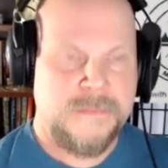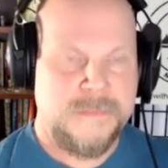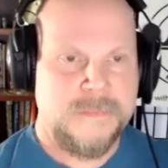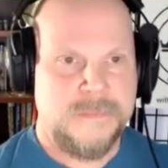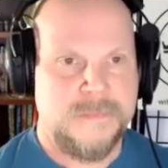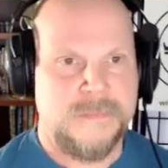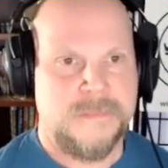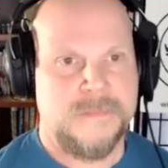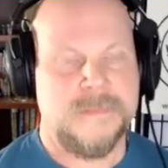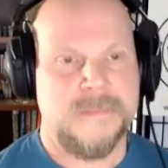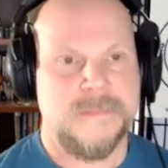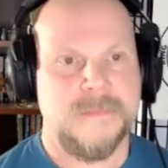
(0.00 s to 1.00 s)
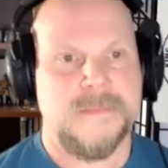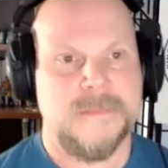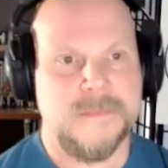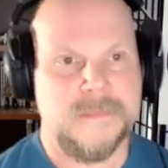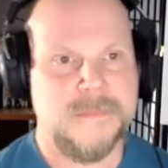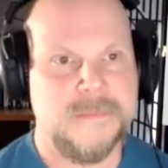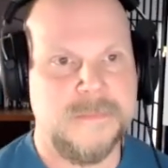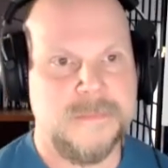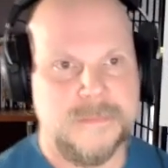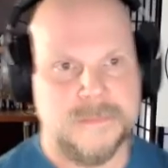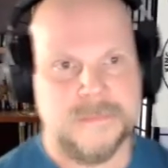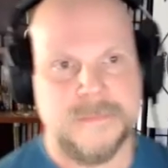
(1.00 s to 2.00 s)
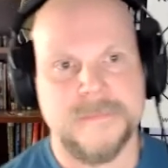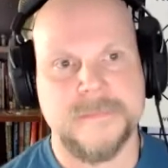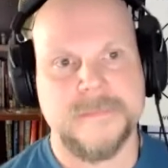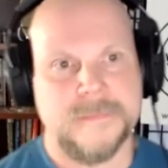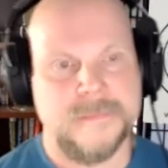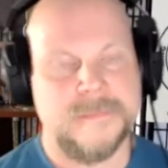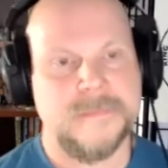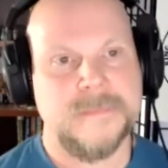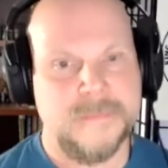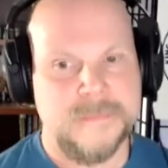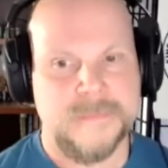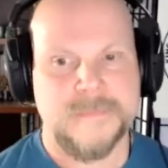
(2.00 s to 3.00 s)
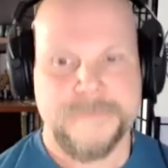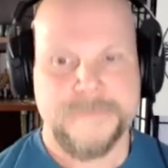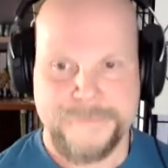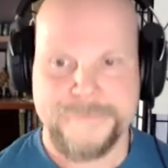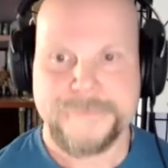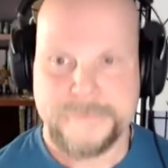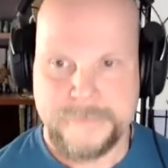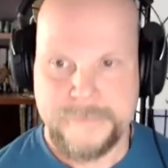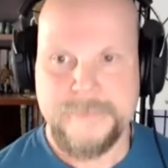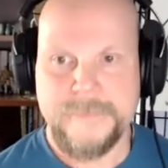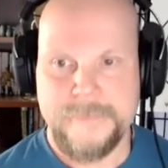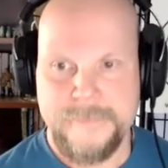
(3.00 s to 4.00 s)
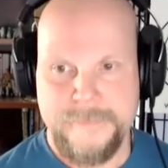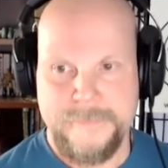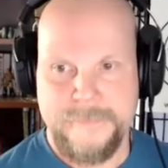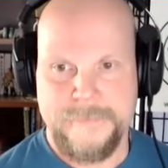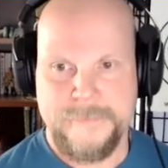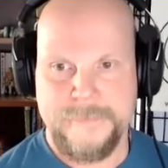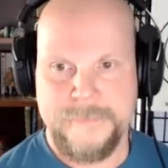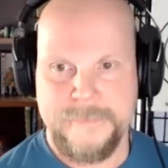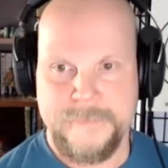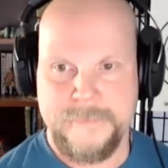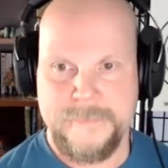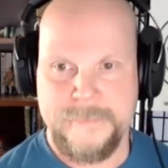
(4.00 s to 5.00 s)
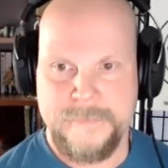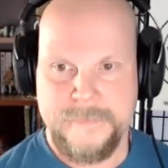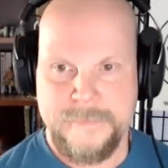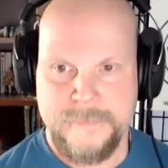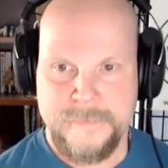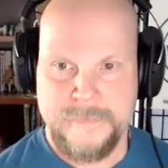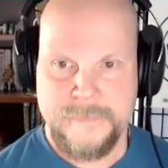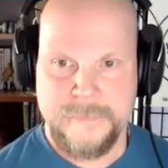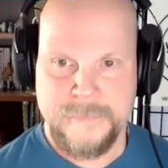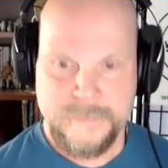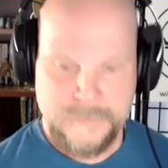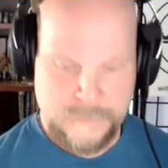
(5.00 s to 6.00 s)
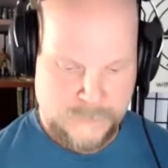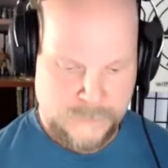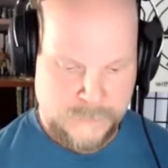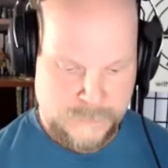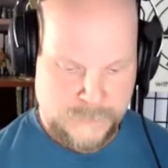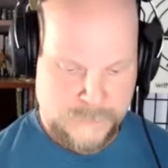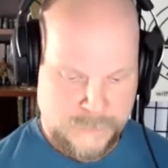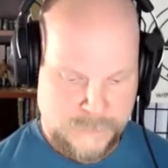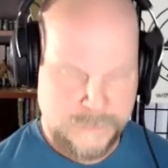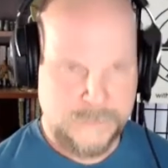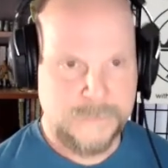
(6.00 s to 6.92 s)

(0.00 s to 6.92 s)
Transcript: No words are spoken by the person on screen.